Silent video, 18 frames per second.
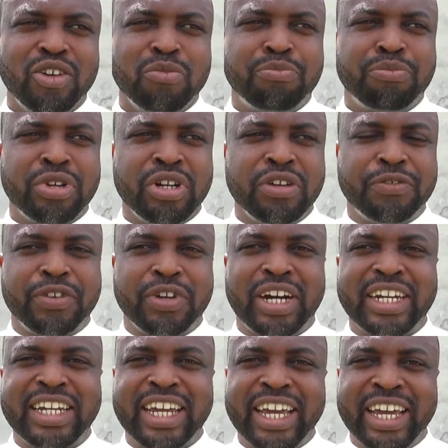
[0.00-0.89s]
pray
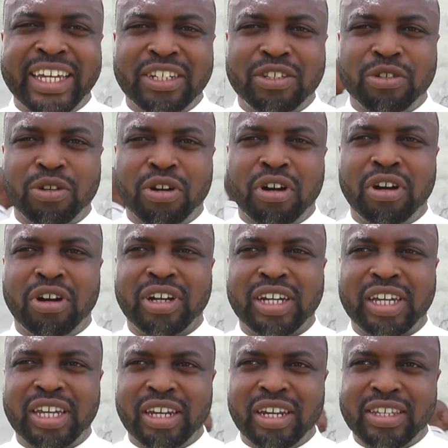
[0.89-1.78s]
for an end to all
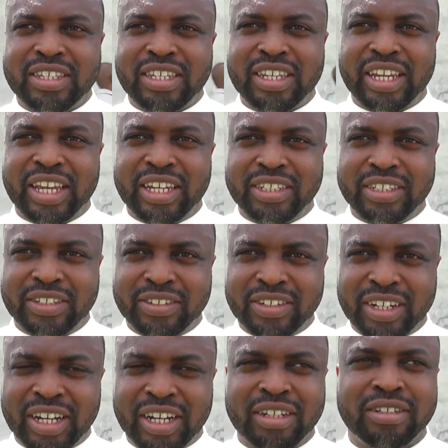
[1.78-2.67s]
killings in
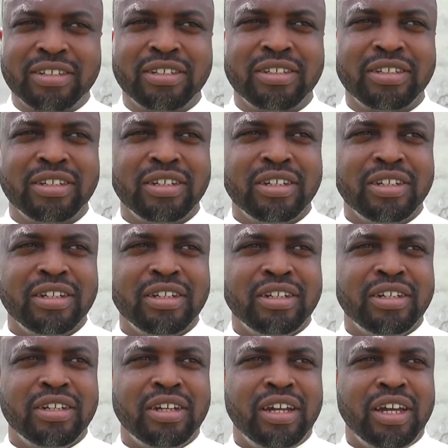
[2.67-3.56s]
Nigeria,
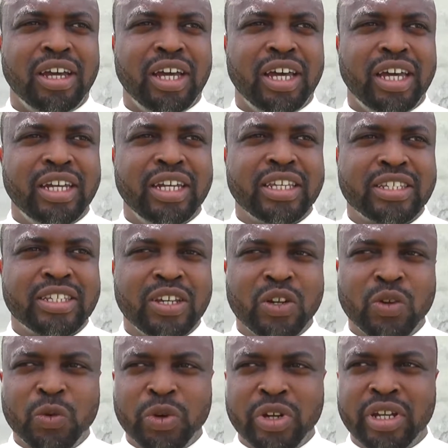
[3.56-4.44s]
and the
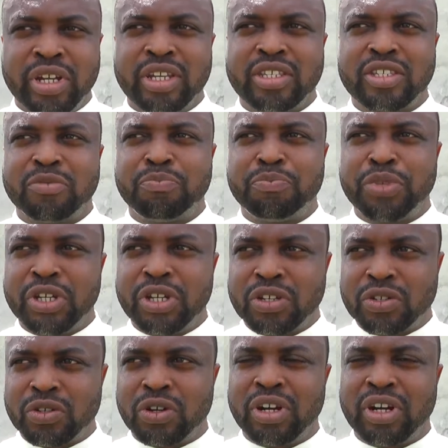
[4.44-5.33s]
same way
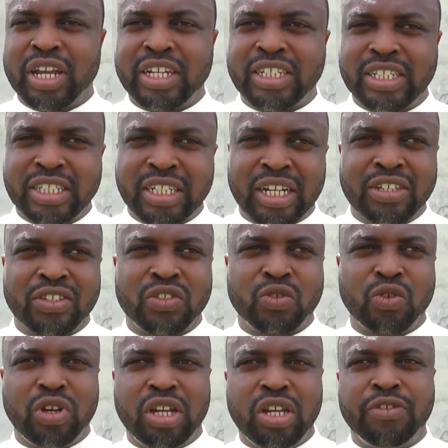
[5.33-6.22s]
speak to all Nigerians
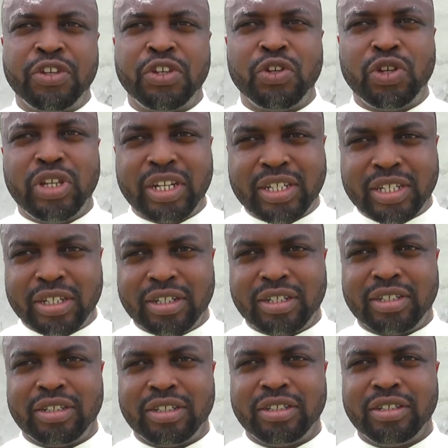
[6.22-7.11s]
to live in
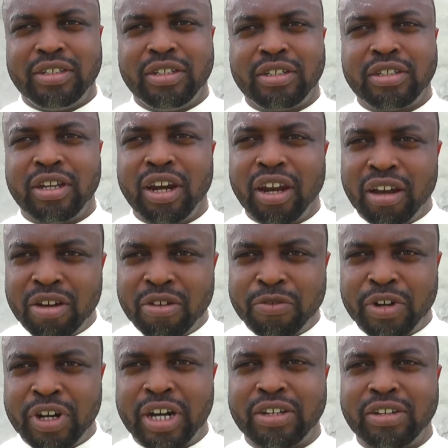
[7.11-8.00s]
unity, to
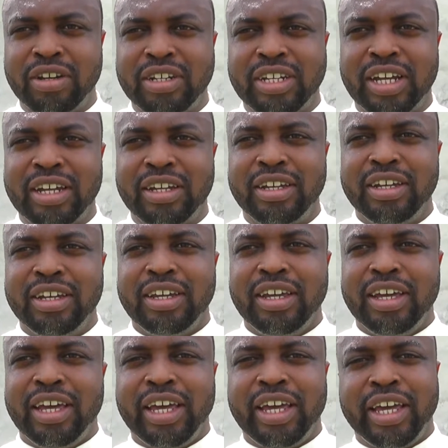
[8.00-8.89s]
love one another,
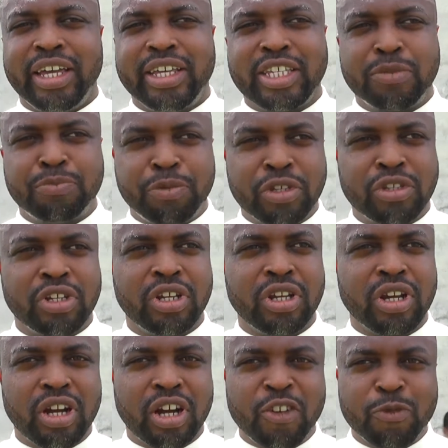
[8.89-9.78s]
and speak to
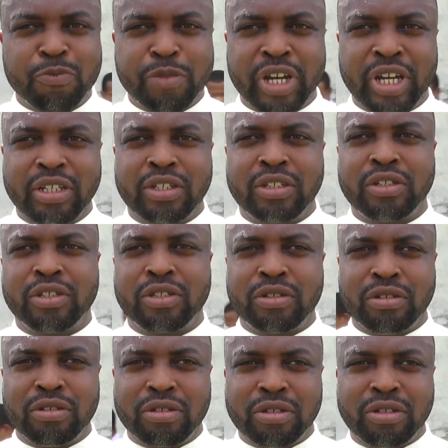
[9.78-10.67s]
the government,
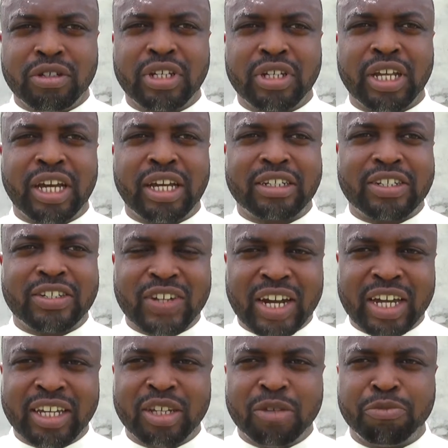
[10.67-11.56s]
so they are
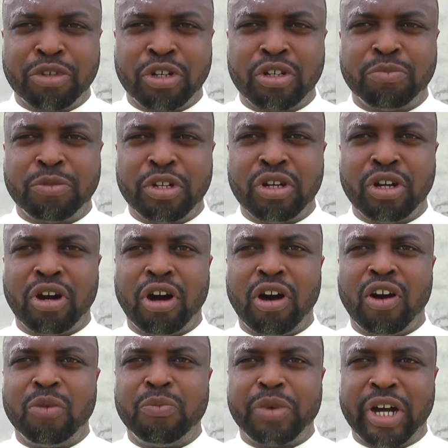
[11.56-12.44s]
trying to be
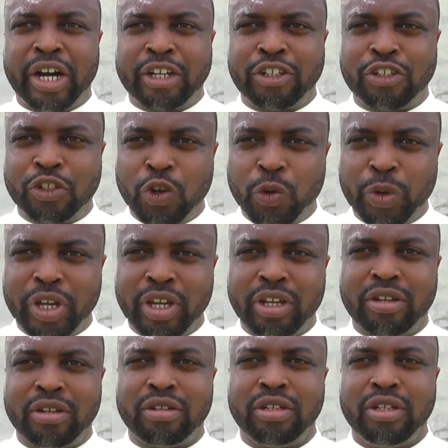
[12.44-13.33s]
up and
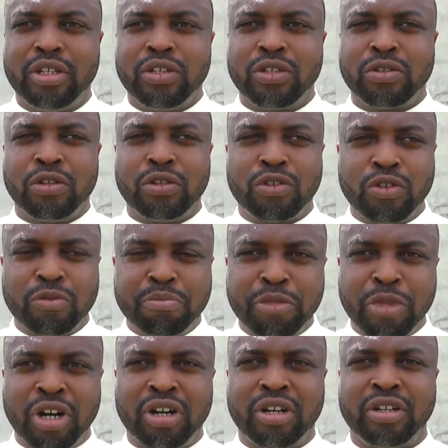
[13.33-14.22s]
doing, to do
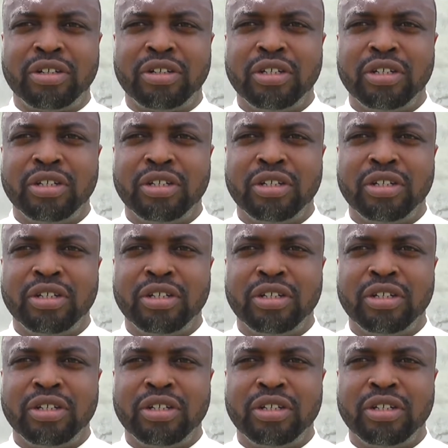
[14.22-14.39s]
more,